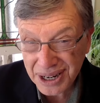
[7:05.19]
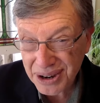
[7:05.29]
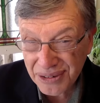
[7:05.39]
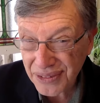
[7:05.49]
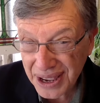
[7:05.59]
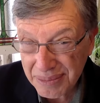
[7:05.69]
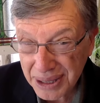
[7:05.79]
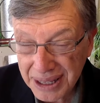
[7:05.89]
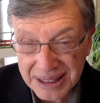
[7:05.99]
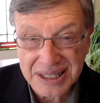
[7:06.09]
of your
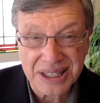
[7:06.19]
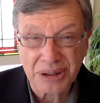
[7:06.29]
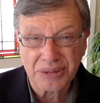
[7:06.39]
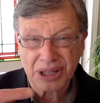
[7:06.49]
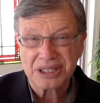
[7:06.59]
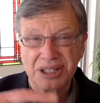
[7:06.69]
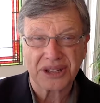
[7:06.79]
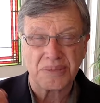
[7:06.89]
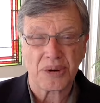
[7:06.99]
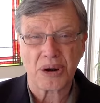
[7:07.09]
family that still listen
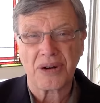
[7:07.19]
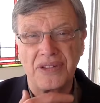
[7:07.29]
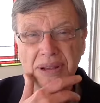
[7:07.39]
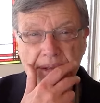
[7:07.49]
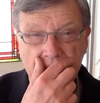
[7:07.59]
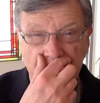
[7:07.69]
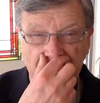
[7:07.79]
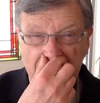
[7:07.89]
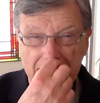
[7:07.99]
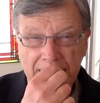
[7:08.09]
to the bought-off lamestream
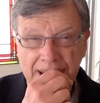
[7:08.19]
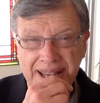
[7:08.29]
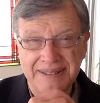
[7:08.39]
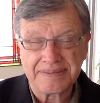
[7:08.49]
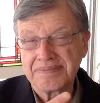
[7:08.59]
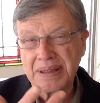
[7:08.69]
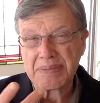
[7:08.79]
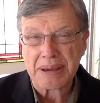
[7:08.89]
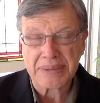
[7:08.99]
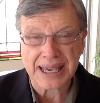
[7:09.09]
fake media,
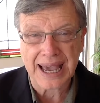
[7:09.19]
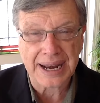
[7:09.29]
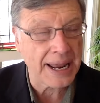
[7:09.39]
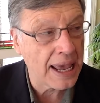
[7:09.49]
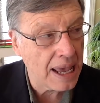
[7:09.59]
maybe I'm being kind.